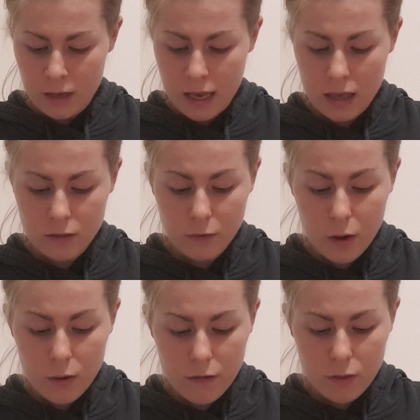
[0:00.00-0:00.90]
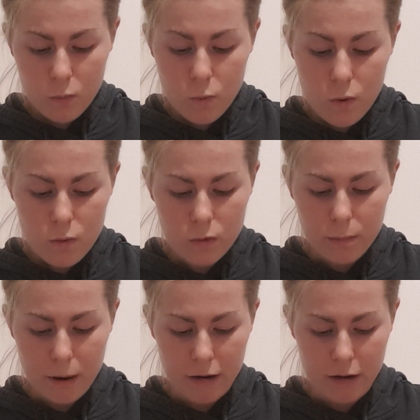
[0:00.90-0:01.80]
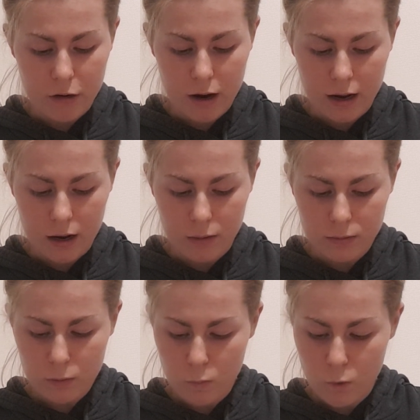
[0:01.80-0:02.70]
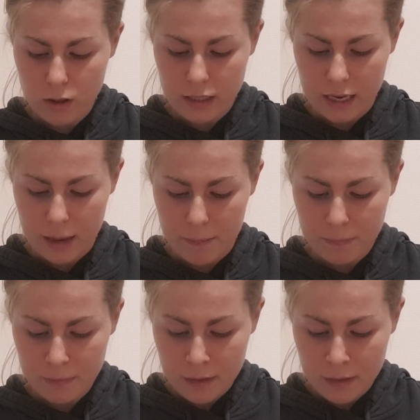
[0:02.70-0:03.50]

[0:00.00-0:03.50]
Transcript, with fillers: He has flown over the wall, Mary cried out, watching him.